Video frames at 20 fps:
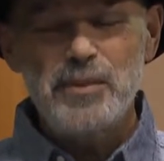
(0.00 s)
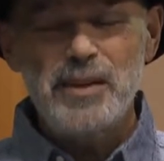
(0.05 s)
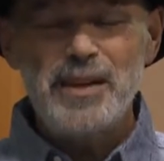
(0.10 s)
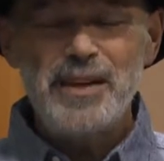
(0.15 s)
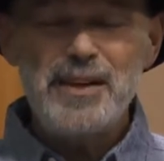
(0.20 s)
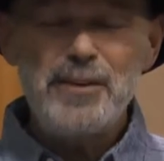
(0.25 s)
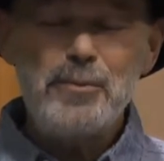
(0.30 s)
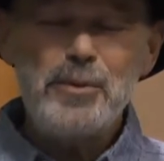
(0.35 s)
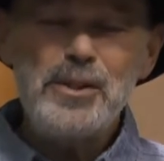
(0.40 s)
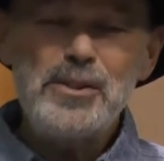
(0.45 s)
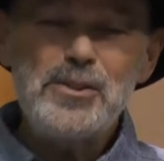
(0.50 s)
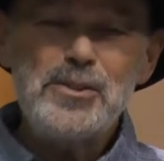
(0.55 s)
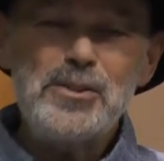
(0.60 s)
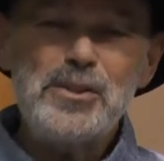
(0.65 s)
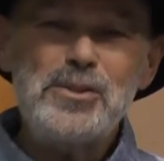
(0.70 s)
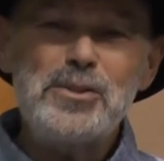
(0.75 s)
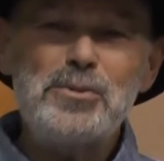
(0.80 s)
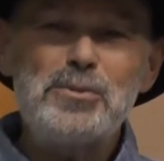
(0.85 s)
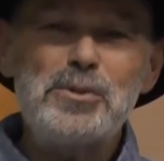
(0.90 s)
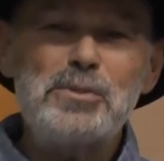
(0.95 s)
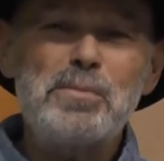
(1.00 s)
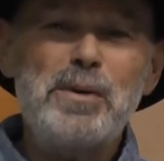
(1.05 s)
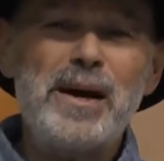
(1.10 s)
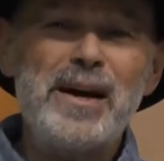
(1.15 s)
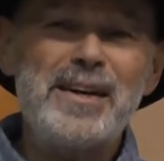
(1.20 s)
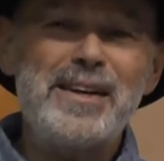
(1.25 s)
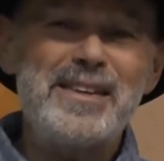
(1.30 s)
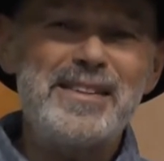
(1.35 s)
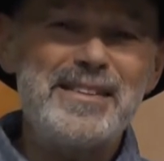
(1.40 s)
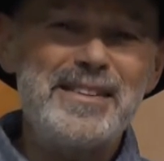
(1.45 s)
And he reaches into his
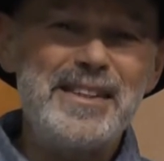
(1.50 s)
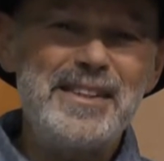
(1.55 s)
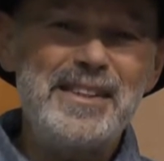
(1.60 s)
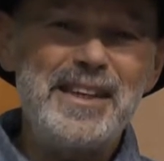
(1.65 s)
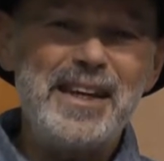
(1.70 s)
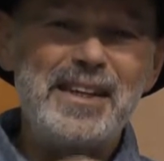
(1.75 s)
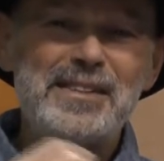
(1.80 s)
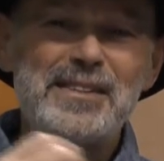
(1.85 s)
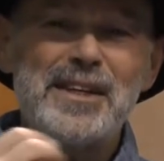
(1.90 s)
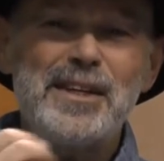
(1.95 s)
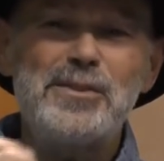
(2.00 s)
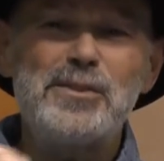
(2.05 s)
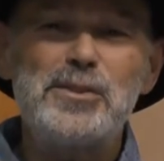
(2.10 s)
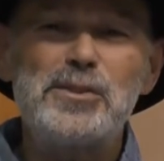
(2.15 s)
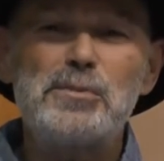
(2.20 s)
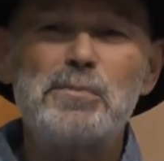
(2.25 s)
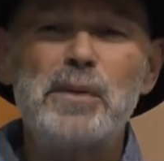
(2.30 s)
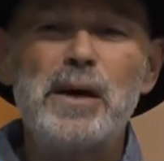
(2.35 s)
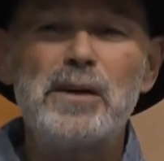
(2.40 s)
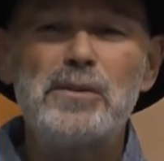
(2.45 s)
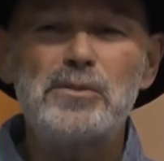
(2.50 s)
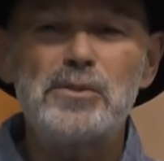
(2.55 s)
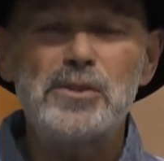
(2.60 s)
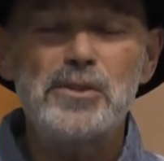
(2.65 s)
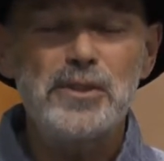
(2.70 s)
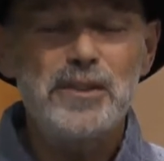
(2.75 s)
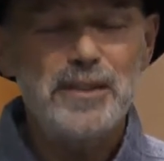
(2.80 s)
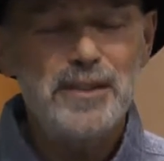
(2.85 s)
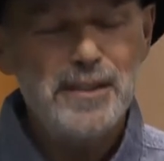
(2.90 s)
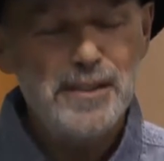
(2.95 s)
pocket and he takes out this
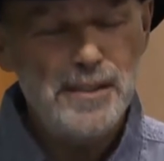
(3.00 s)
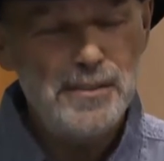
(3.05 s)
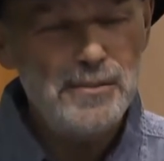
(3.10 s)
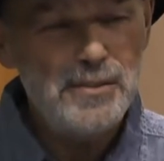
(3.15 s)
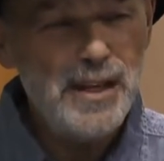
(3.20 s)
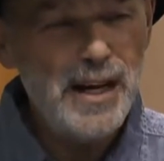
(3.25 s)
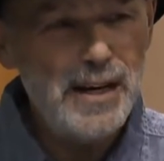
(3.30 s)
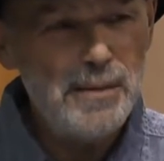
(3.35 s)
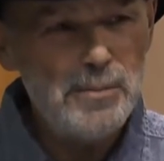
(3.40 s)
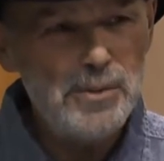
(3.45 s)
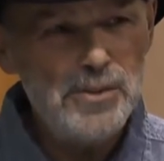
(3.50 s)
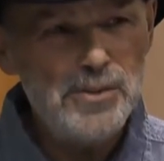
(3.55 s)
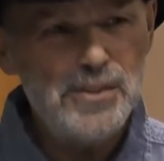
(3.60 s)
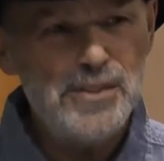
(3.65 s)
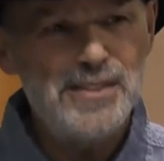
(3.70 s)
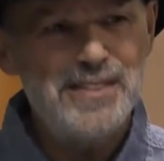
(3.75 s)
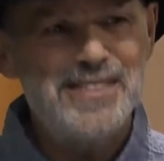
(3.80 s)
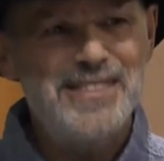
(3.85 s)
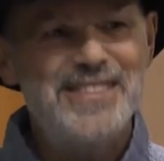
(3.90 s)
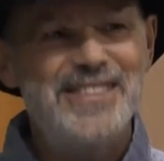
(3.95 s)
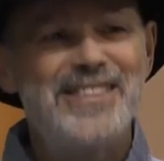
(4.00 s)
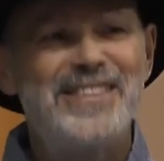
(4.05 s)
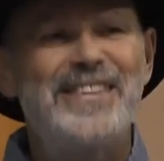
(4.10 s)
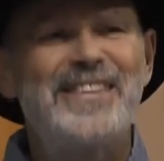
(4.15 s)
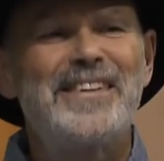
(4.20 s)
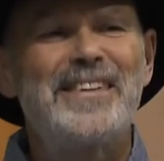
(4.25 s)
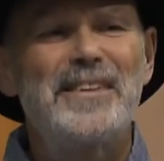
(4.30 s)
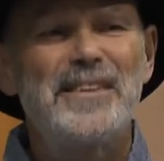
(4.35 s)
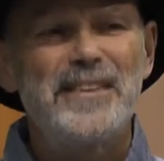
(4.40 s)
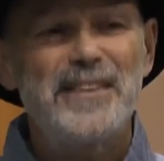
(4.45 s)
pouch of diamonds
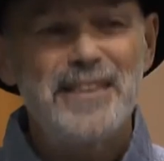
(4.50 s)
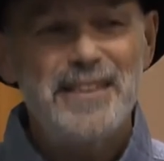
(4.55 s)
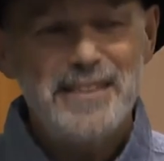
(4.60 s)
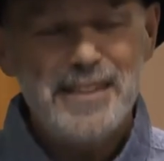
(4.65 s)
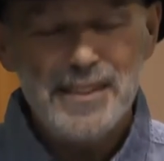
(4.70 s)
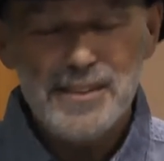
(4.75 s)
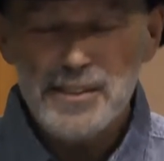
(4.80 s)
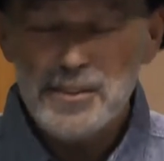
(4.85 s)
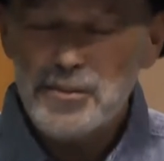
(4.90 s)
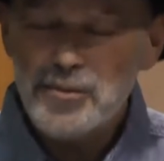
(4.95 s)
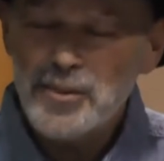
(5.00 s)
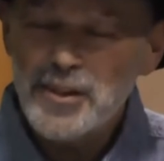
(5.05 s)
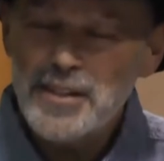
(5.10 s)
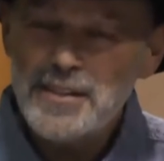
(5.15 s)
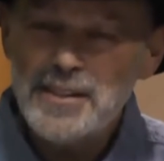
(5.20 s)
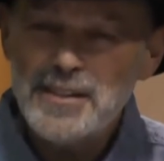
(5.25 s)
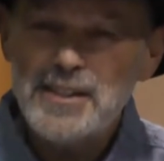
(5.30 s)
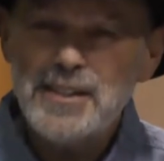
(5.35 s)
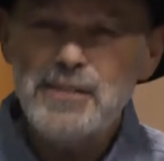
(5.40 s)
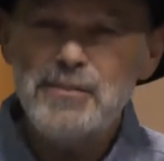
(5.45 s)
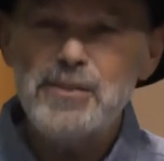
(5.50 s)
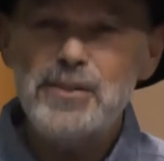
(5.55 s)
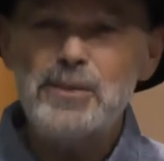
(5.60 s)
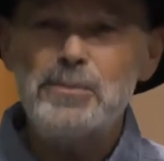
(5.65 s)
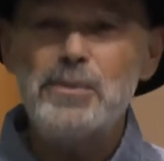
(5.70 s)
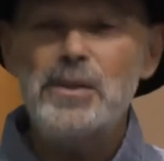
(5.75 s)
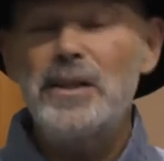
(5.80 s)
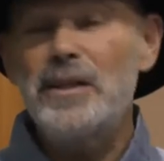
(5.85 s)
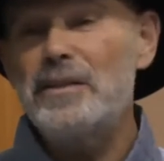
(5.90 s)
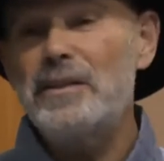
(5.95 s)
that his friend had given
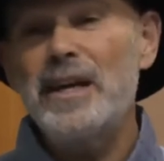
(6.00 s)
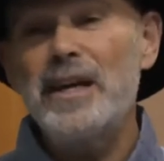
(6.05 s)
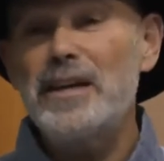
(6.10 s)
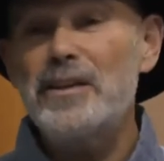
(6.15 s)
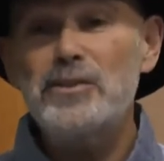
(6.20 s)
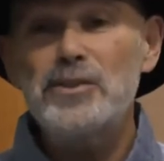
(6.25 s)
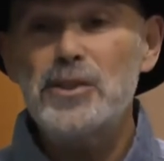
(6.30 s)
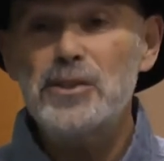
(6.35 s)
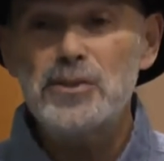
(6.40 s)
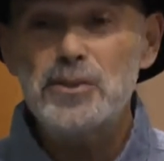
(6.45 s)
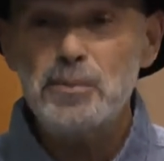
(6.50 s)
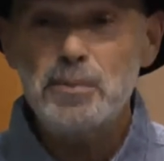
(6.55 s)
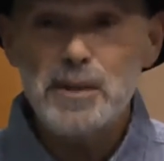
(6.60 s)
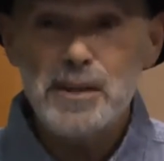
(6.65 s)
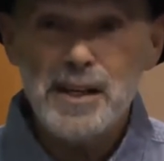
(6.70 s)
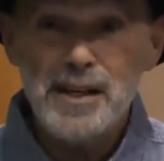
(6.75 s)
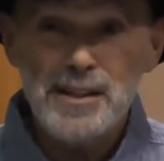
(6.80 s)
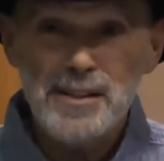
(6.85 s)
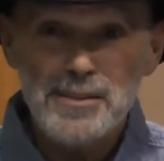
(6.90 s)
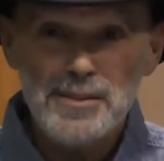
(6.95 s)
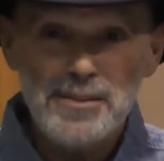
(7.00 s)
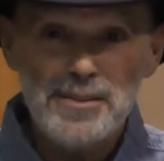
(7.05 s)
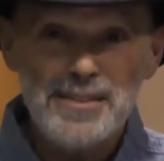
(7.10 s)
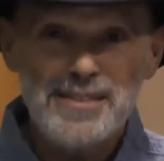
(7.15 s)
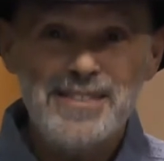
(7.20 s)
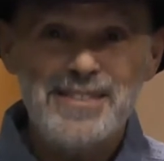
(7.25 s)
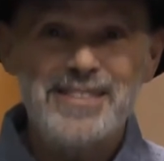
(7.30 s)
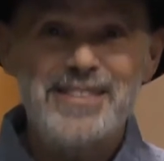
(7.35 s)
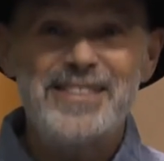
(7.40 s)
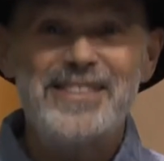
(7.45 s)
him, that he had taken just to be nice
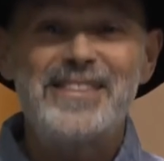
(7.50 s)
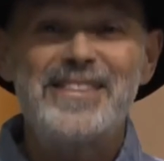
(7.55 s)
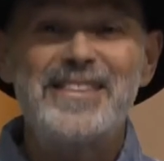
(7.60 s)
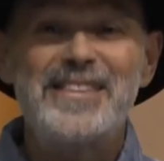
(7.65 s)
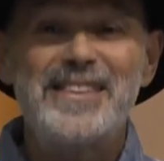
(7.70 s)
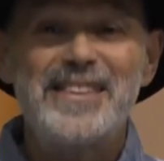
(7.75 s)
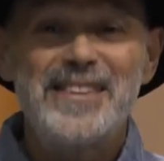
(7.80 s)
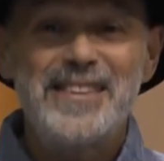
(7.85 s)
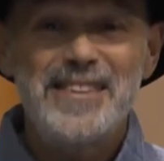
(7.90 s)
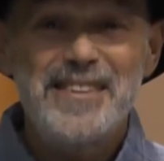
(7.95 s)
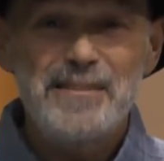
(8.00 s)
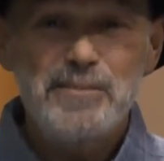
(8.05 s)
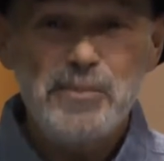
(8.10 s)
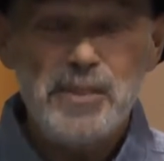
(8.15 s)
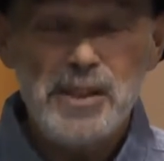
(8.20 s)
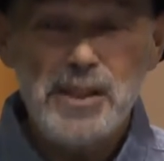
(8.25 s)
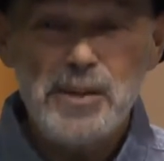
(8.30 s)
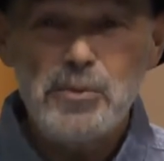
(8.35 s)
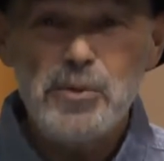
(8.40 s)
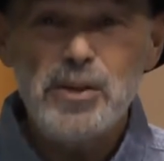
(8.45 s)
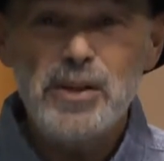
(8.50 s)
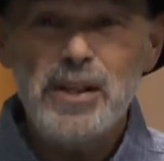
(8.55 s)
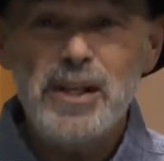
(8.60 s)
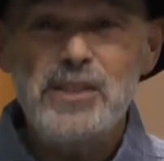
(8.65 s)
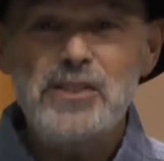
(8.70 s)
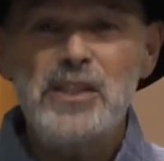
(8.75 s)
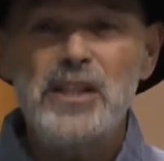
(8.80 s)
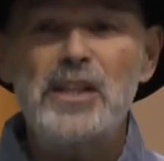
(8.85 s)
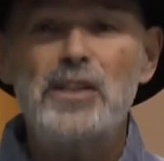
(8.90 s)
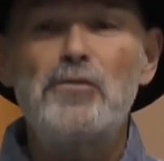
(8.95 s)
and he
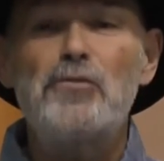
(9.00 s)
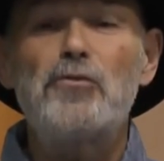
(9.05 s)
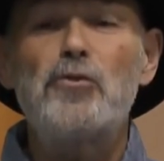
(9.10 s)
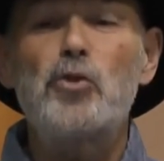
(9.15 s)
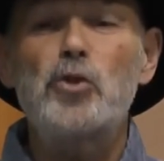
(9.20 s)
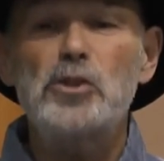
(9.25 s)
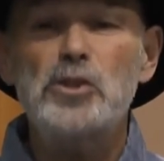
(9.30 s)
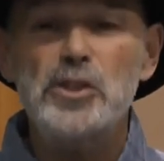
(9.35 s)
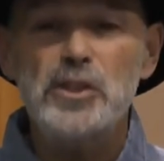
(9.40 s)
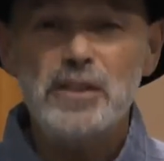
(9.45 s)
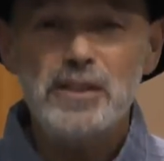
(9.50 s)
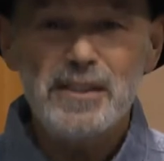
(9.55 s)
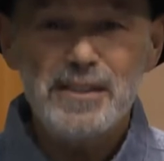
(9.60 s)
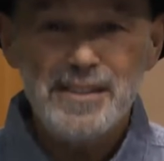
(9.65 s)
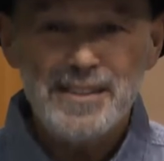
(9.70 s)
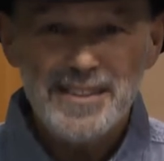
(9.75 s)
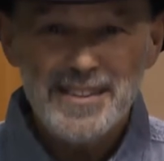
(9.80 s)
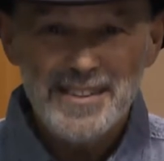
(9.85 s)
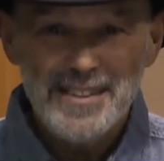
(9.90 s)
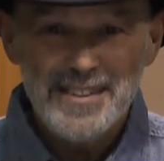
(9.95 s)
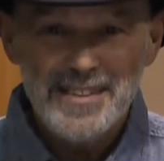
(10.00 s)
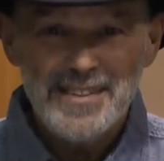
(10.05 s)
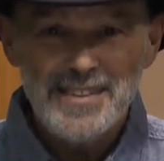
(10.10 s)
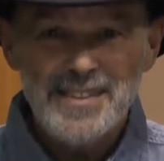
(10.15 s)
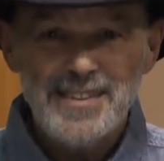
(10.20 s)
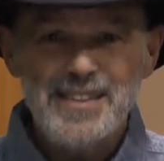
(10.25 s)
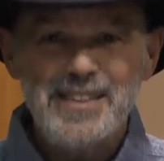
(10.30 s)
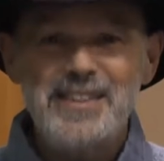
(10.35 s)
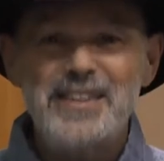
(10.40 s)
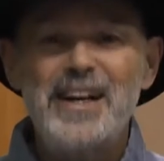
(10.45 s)
realized he had a fortune
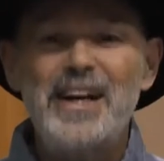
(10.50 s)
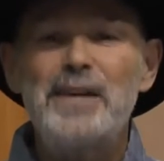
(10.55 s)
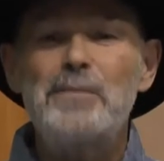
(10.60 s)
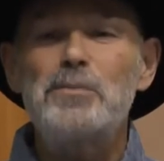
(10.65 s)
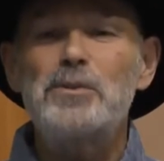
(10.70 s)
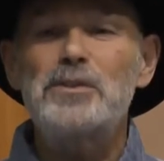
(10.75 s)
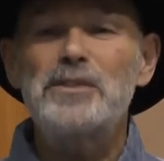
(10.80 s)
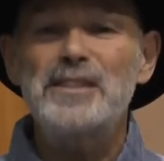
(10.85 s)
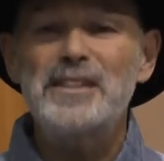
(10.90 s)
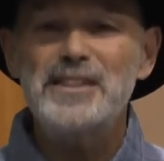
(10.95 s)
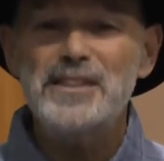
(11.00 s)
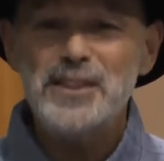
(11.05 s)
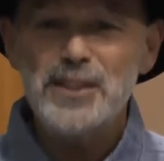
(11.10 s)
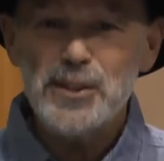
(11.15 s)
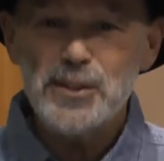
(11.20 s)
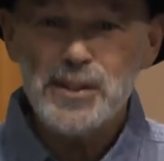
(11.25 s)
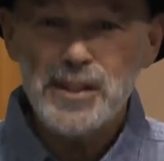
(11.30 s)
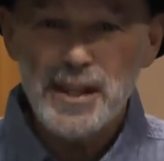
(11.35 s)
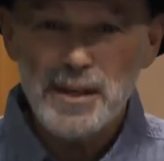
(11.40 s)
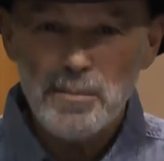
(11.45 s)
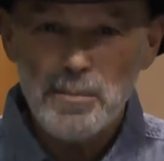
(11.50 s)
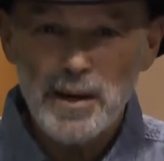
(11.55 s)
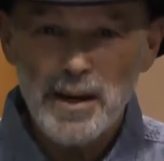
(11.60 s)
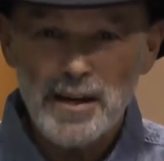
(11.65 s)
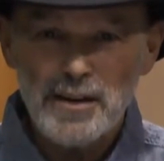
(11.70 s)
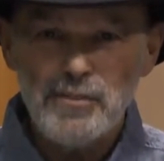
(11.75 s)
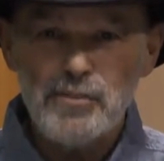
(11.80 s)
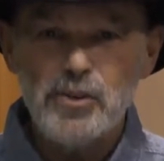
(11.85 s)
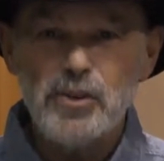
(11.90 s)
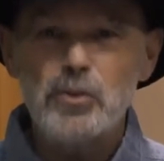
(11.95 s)
in diamonds. He still came
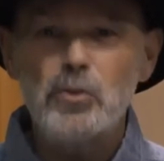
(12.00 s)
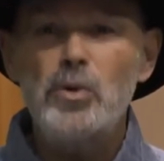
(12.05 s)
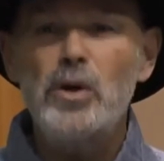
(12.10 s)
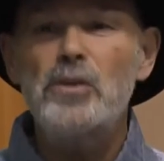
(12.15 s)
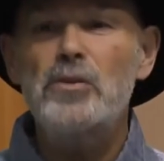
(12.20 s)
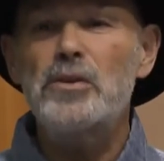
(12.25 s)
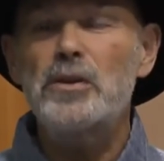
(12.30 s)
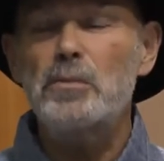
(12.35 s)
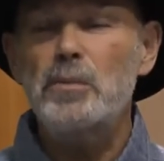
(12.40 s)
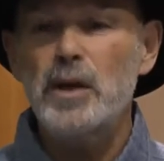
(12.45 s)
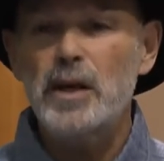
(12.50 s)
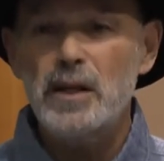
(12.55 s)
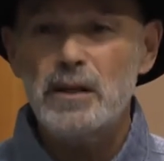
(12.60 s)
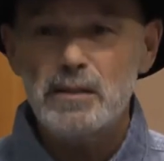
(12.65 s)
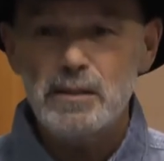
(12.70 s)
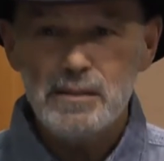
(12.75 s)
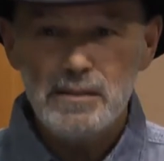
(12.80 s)
back a very wealthy man.